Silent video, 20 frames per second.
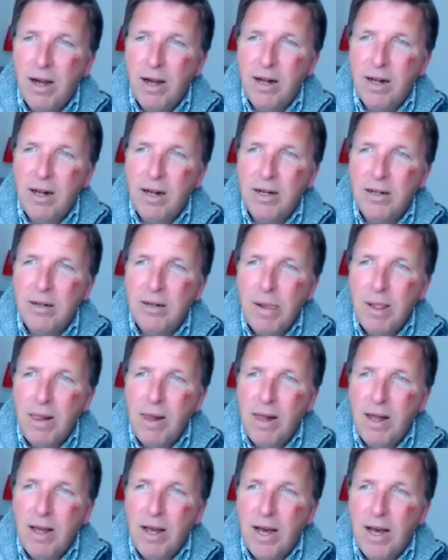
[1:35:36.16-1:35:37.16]
uh,
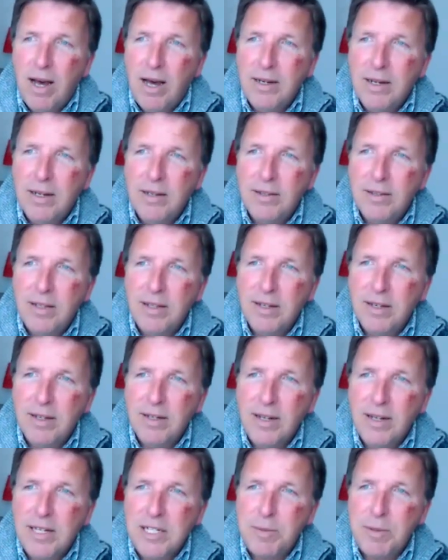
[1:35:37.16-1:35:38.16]
and I think I'd
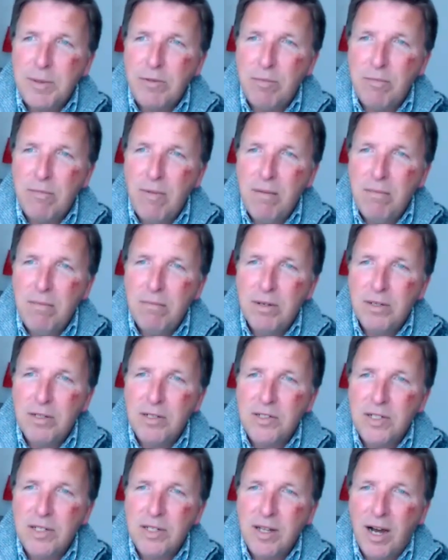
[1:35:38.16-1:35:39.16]
like to be remembered
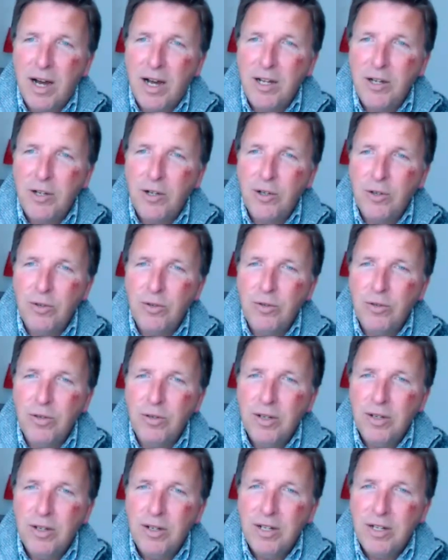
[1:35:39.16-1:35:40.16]
as a guy who,
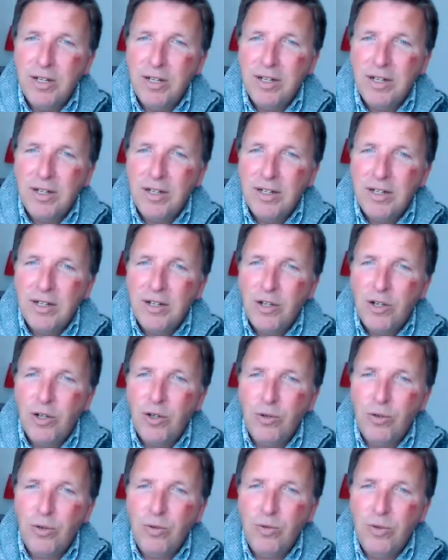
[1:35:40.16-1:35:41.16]

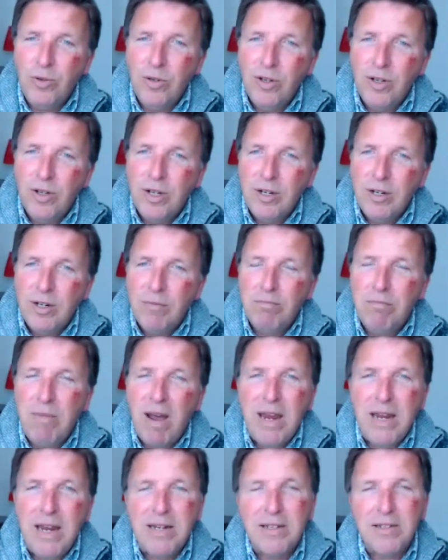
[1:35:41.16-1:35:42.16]
who
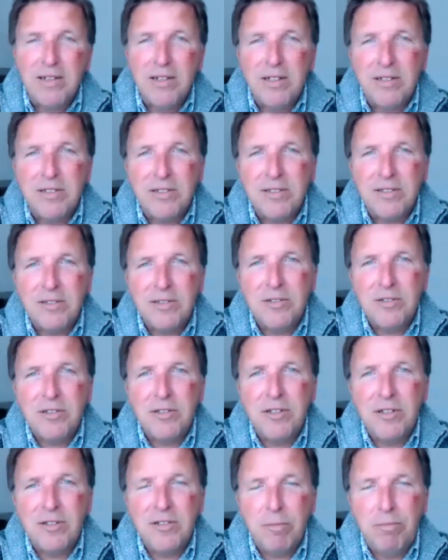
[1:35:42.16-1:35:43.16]
made
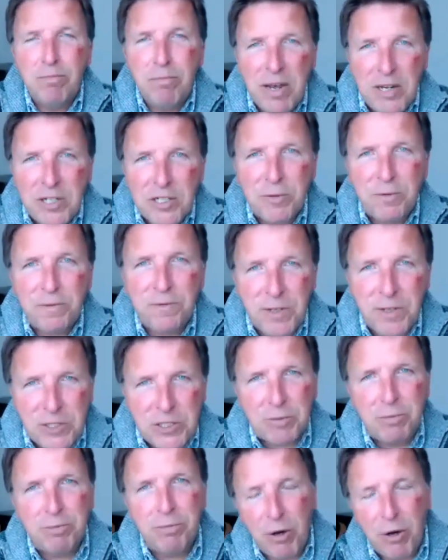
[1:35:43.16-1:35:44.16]
the best
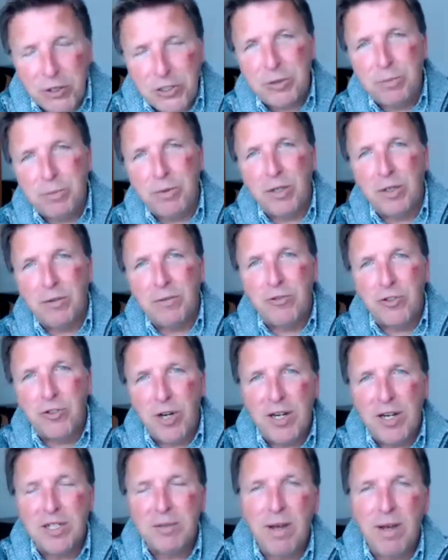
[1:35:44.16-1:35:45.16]
fist possible of
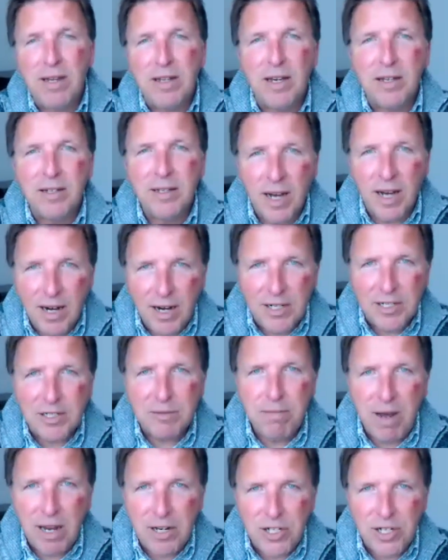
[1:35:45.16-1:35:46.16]
trying to make card
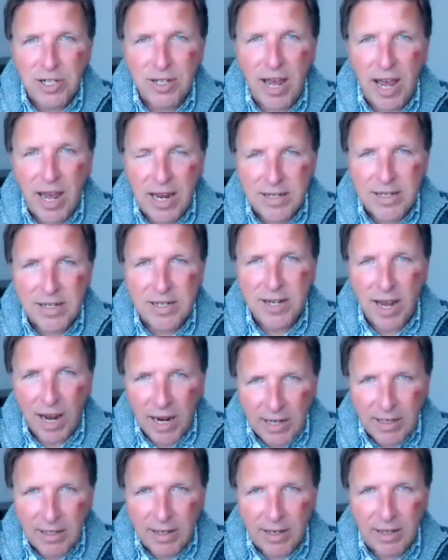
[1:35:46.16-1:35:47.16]
magic
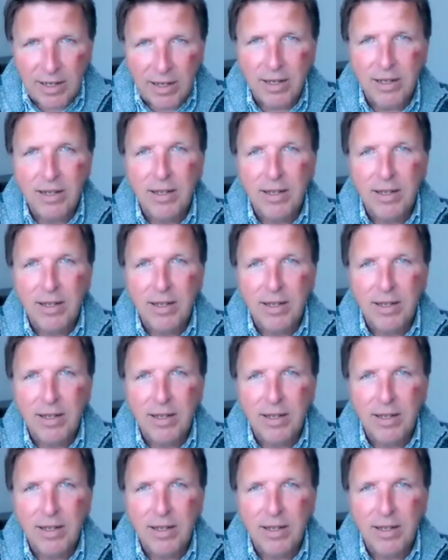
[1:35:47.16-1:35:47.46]
entertaining